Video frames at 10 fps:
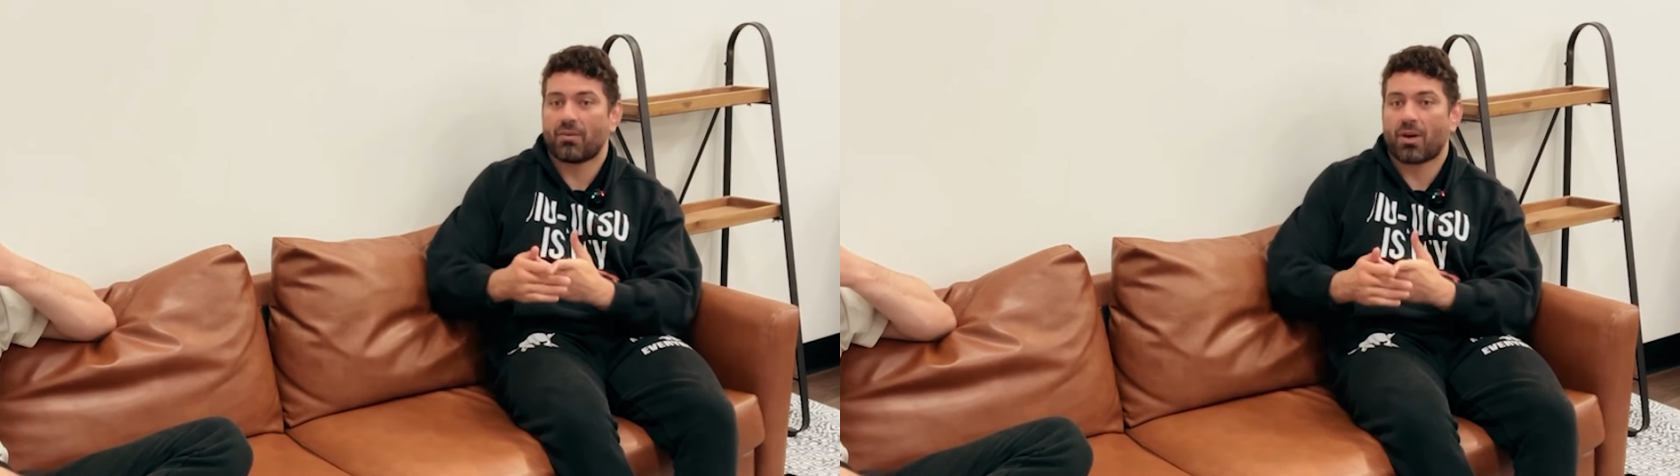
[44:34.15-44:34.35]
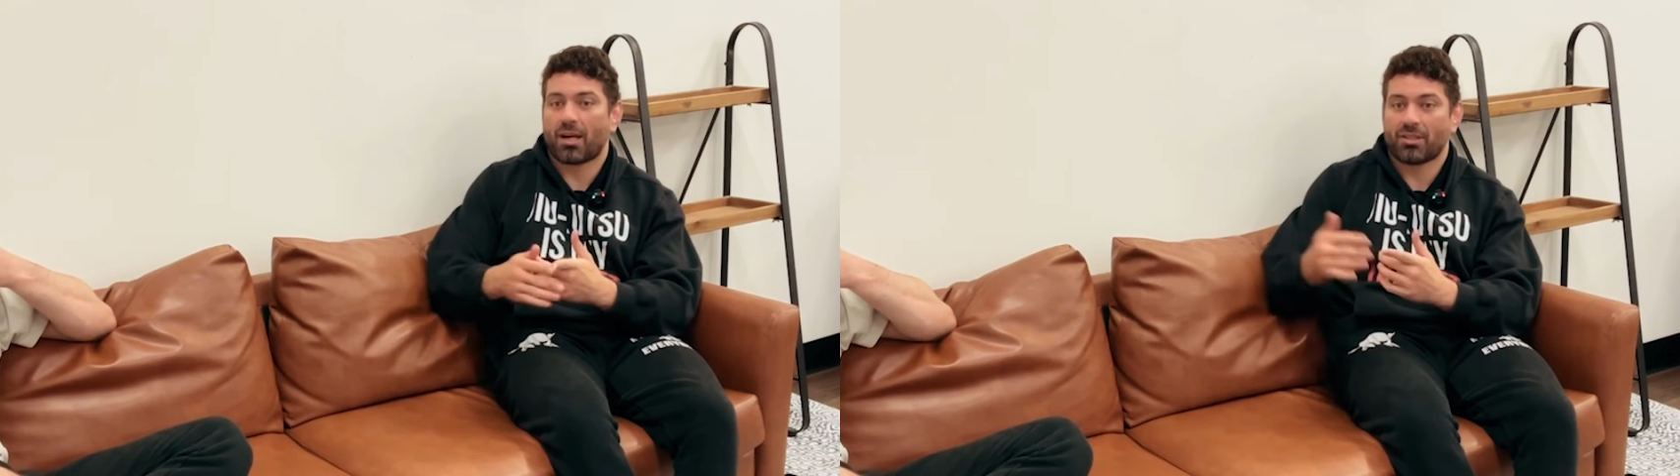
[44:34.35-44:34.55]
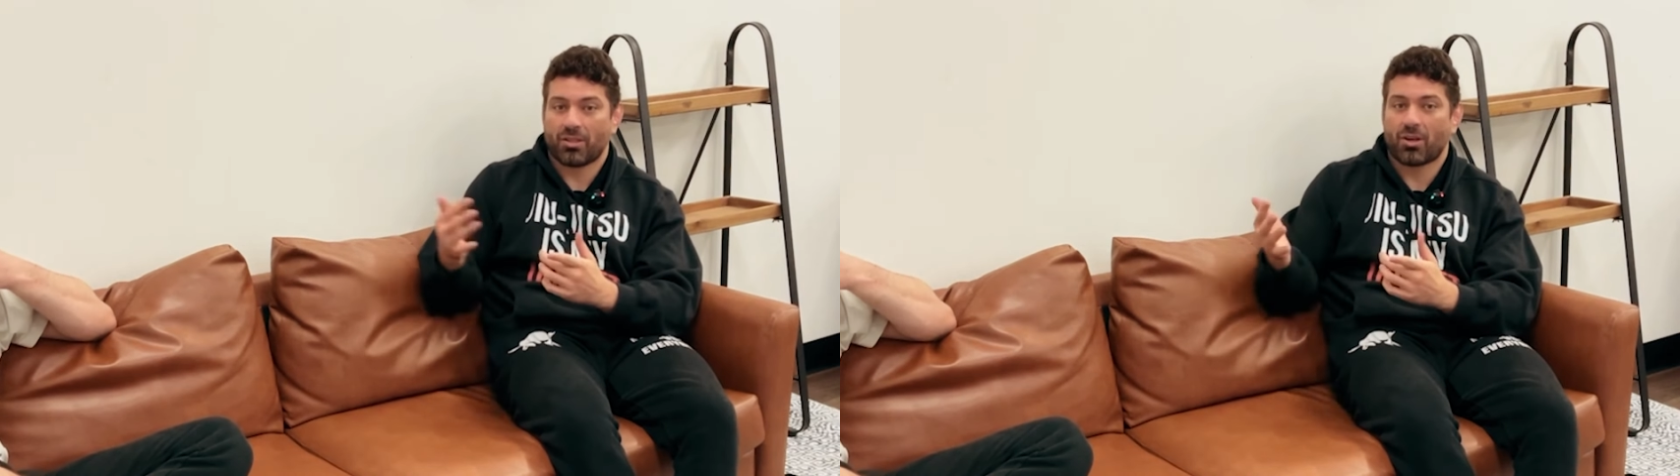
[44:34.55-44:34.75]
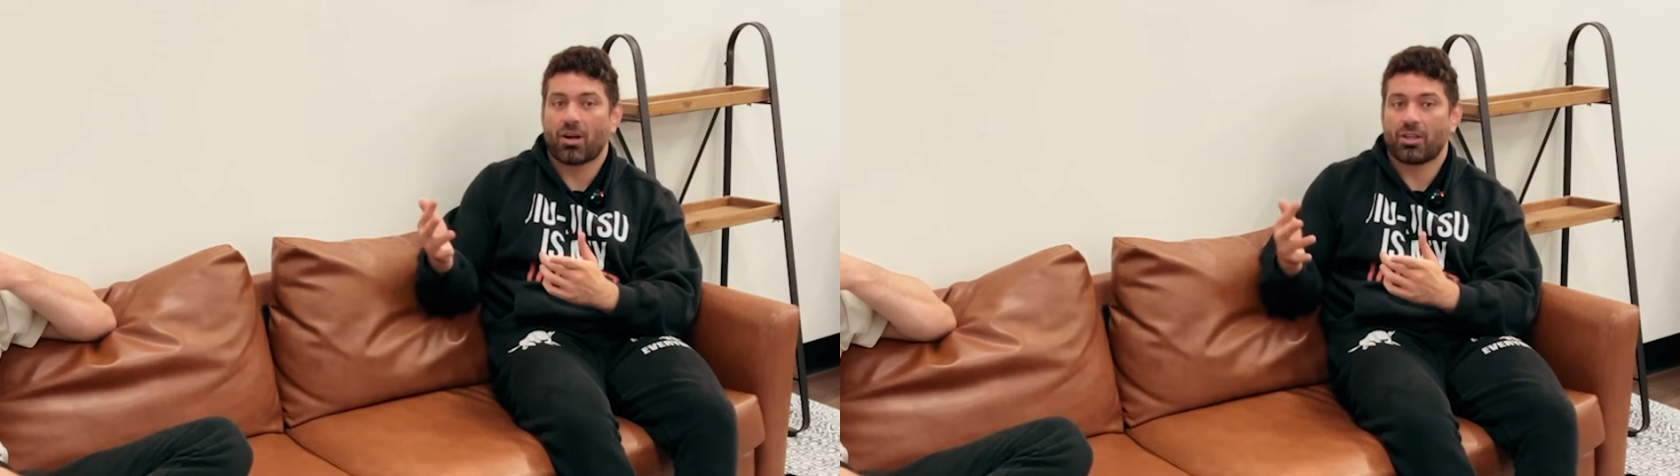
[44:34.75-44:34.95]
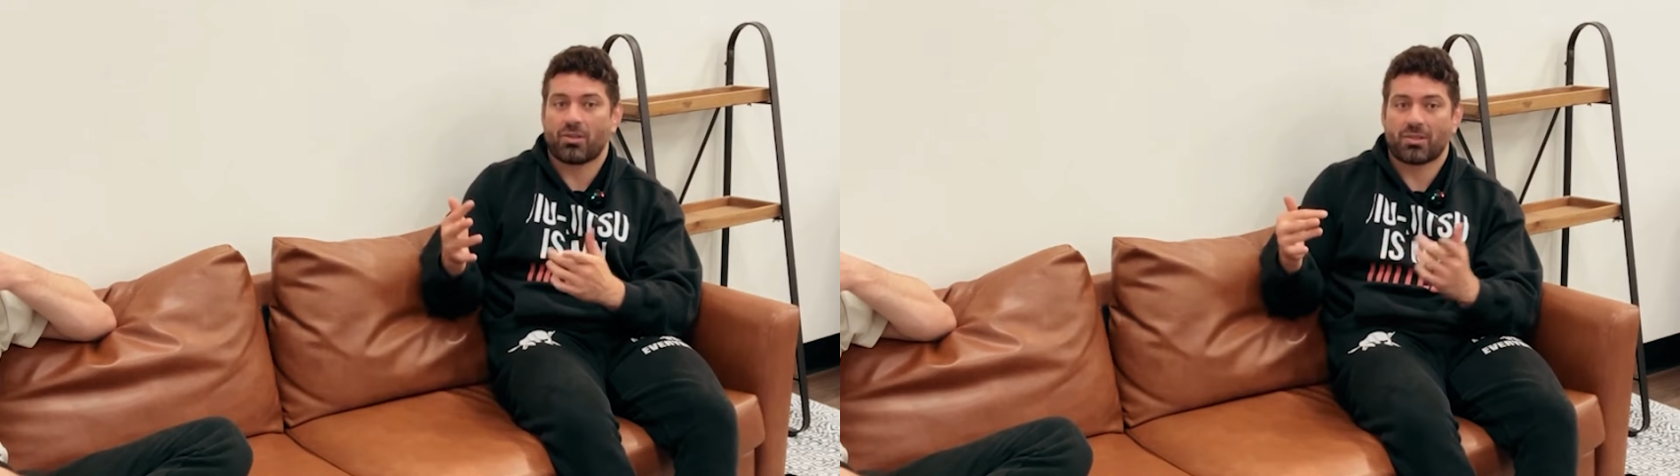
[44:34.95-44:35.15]
Rod, you could
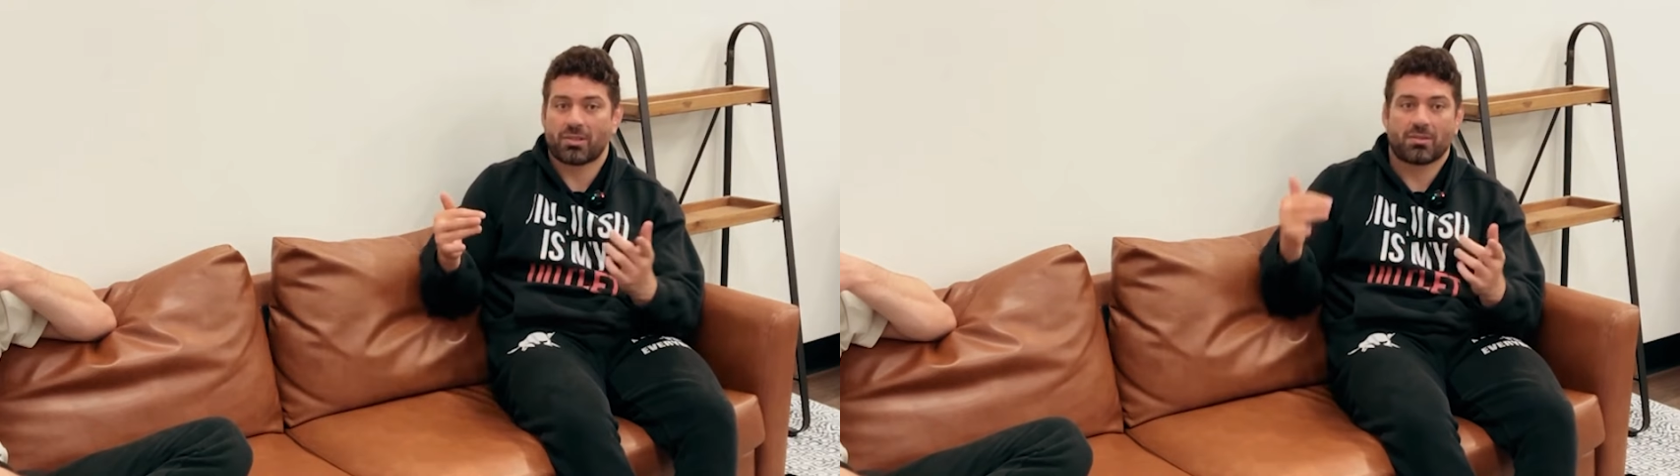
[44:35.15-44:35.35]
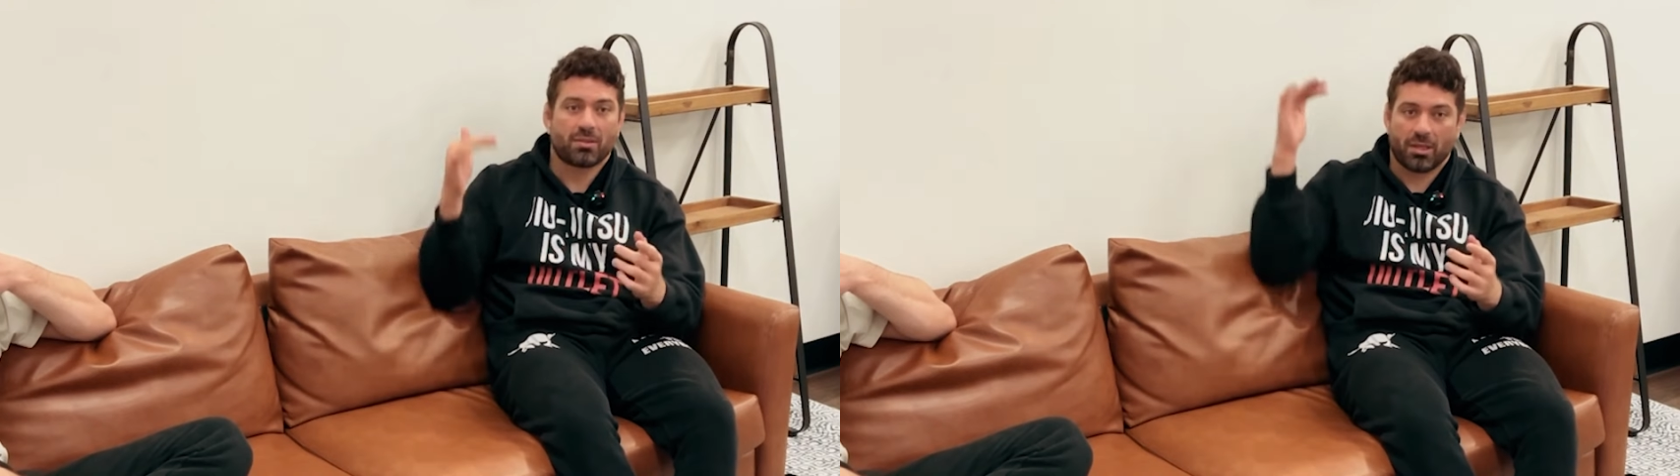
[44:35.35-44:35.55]
argue is,